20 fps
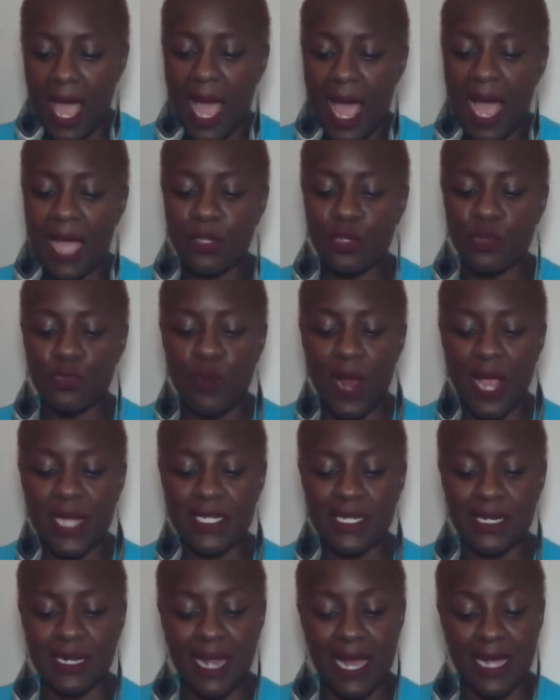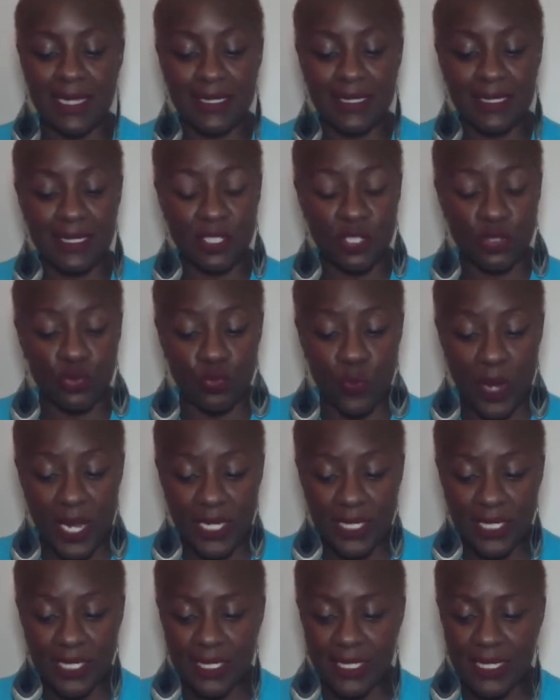how you rationalize
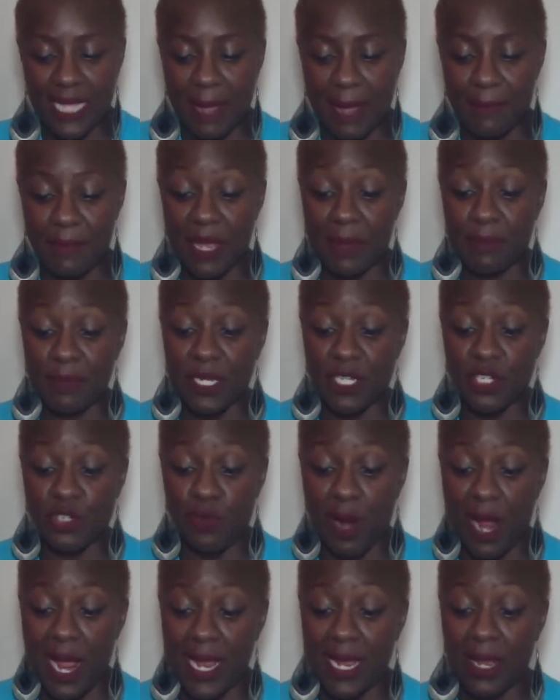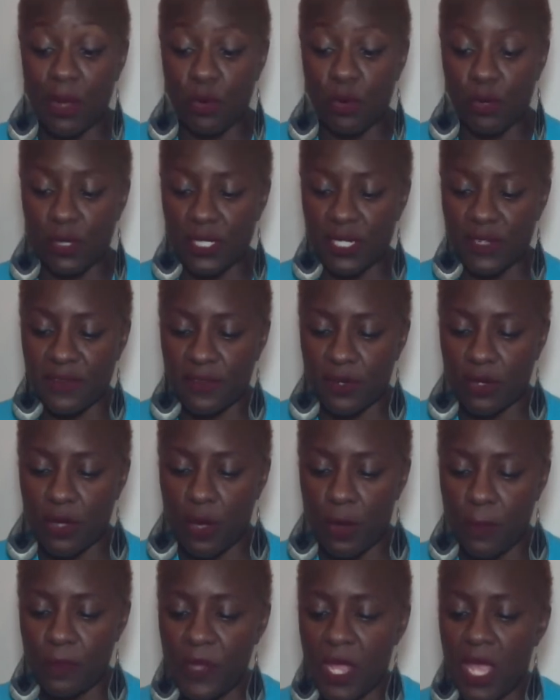situations that may be trying or
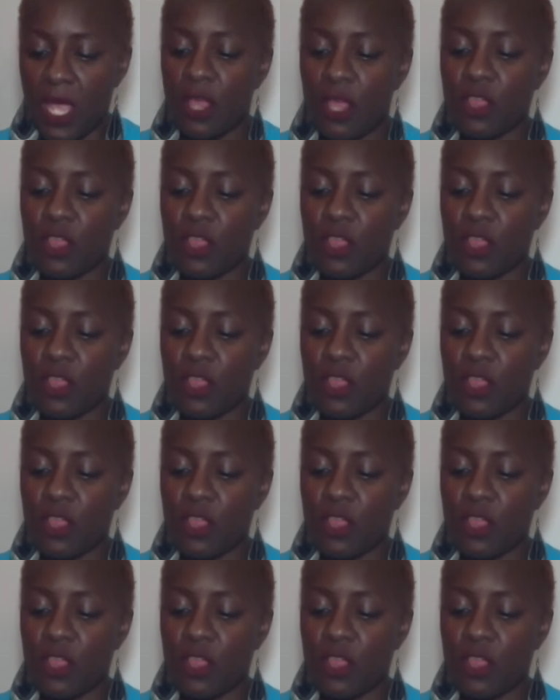difficult.